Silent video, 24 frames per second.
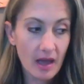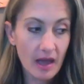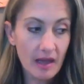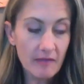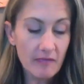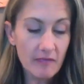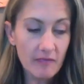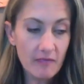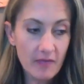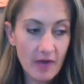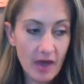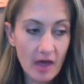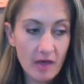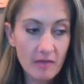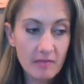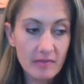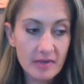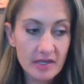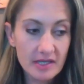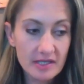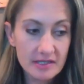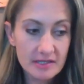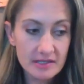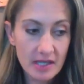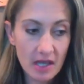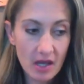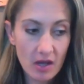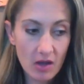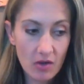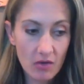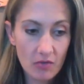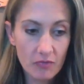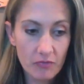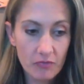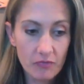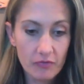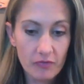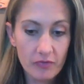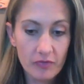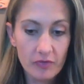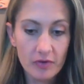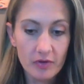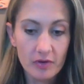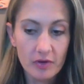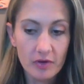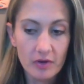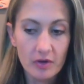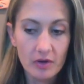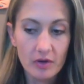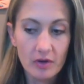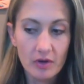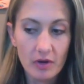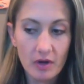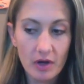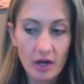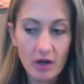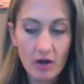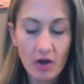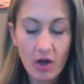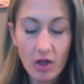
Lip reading: I found myself, I